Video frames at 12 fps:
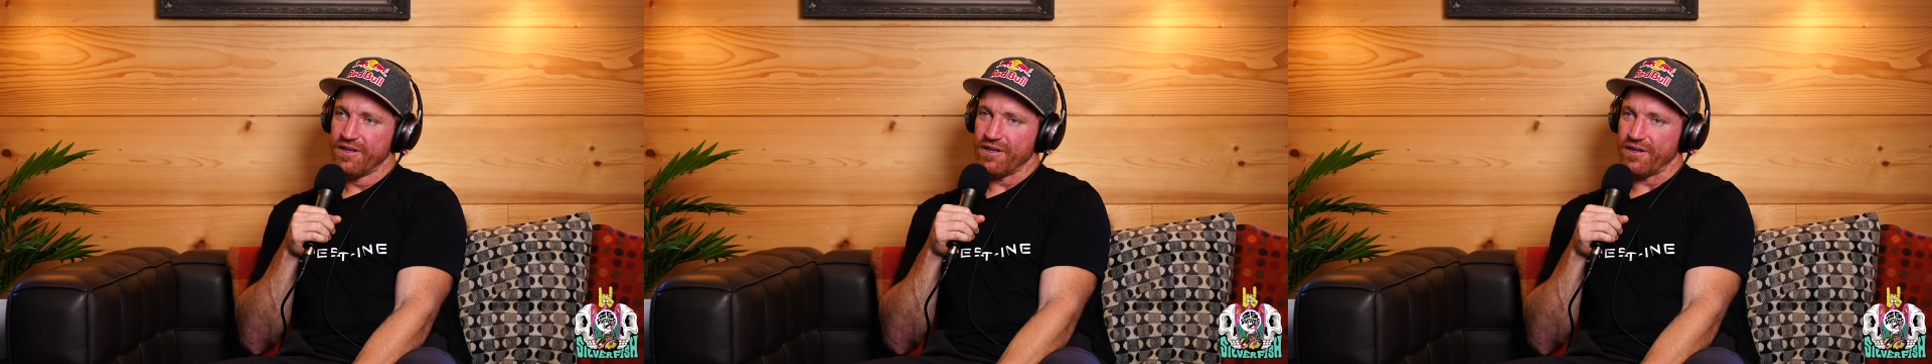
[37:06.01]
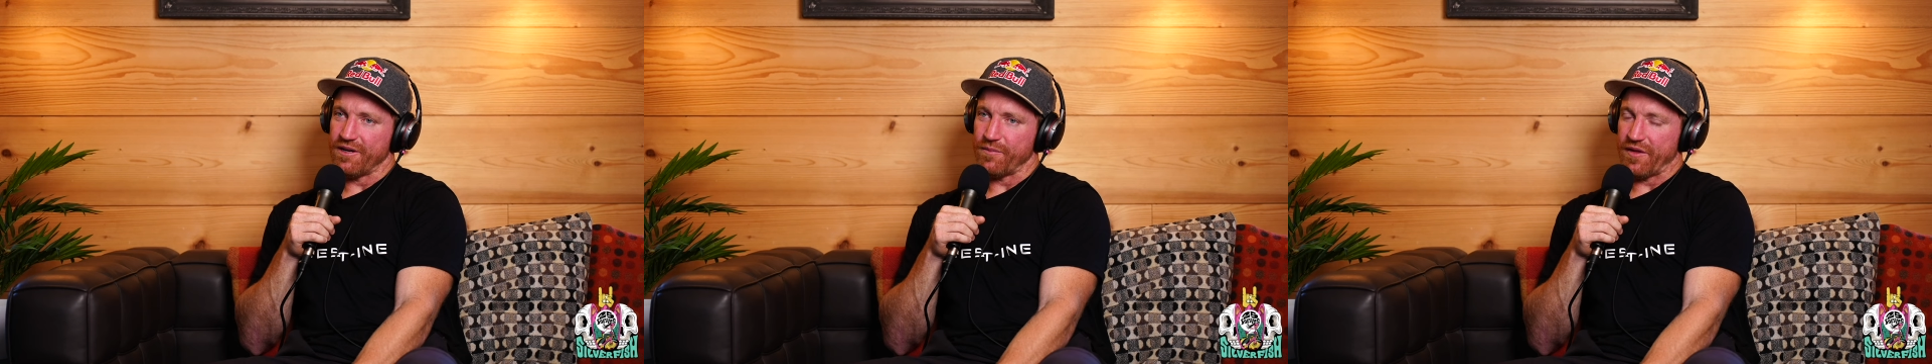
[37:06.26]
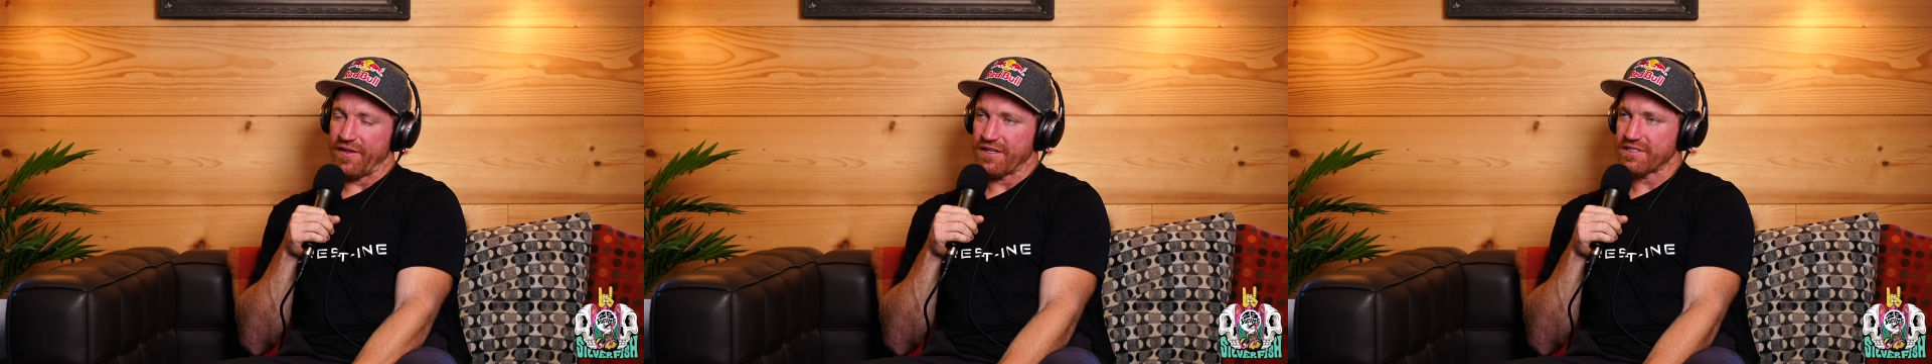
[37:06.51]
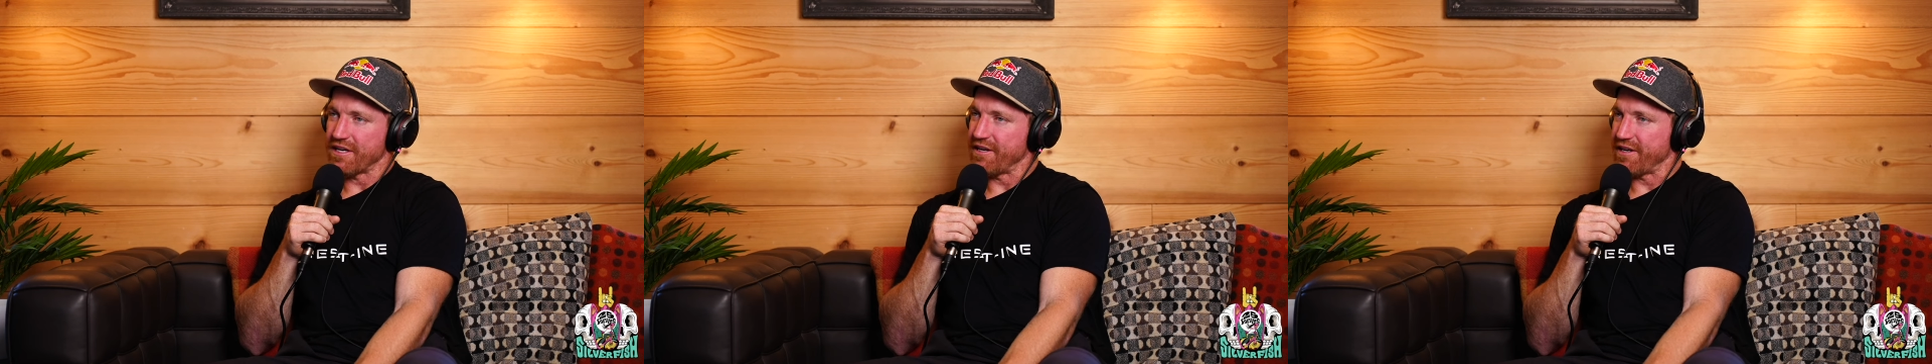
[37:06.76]
And
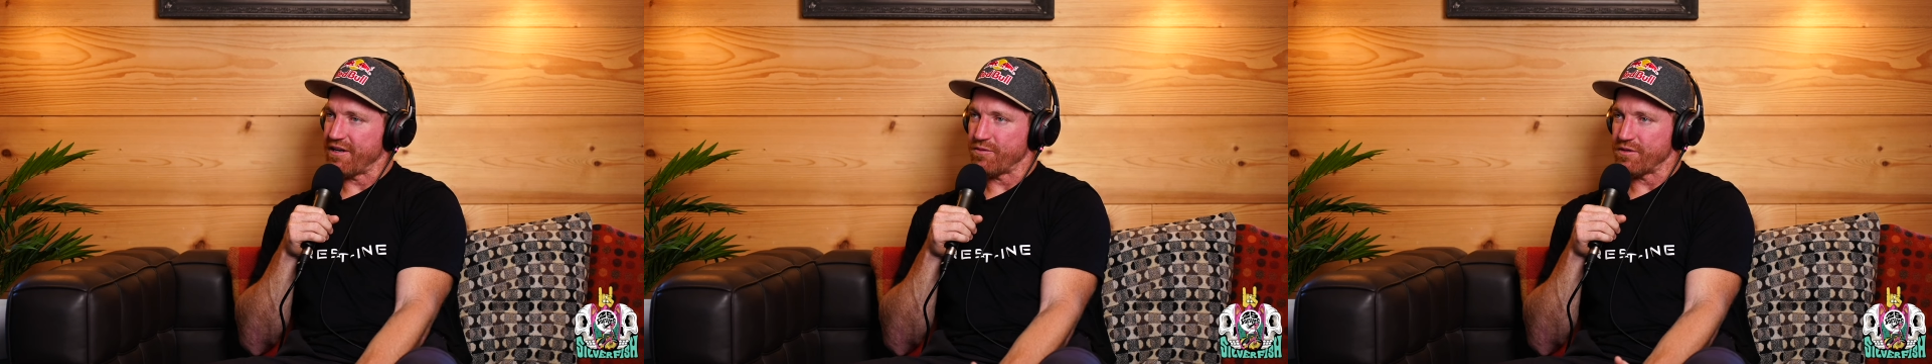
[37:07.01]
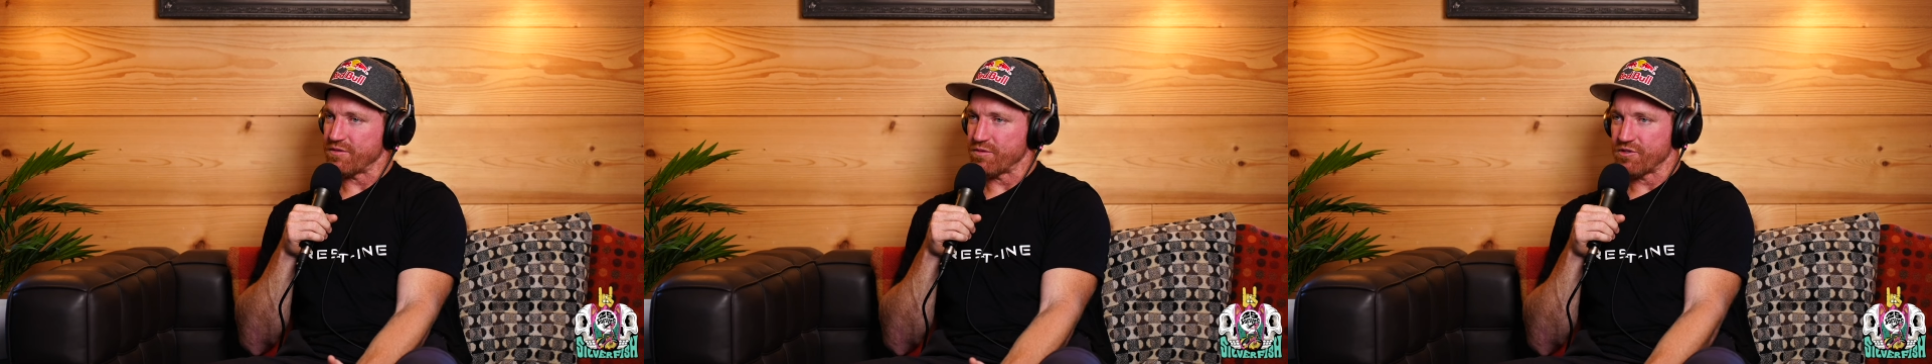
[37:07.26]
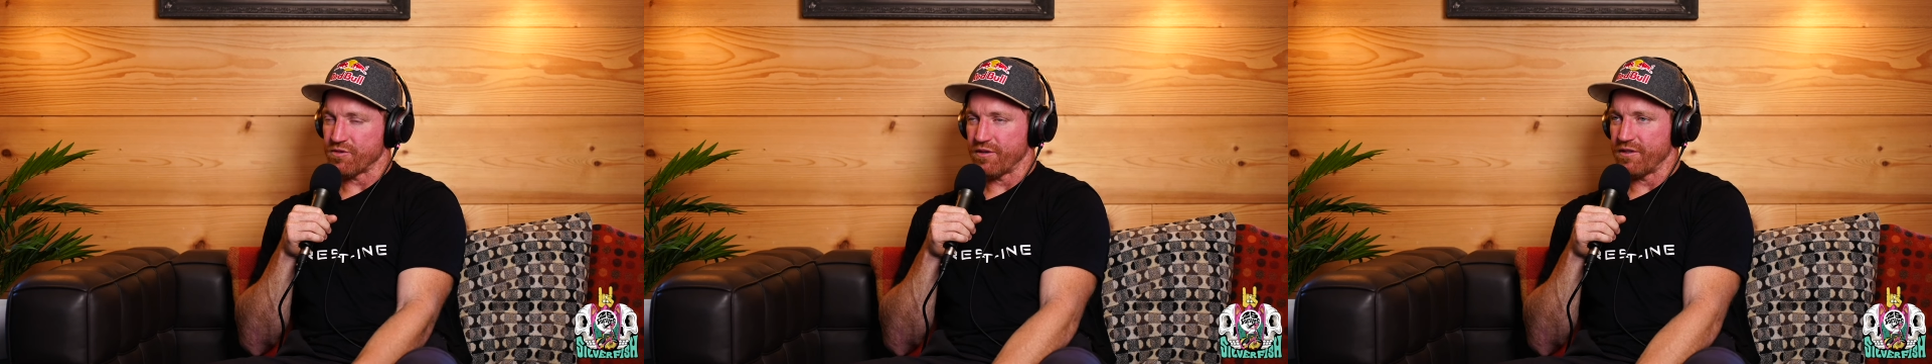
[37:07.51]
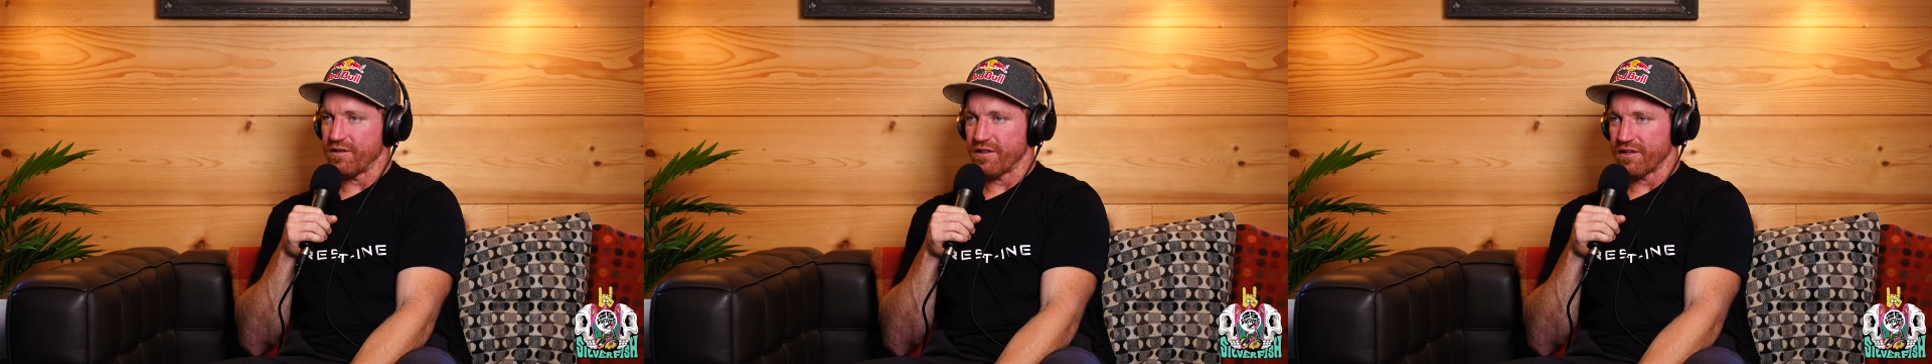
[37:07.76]
that's kind of how it was with Troyden.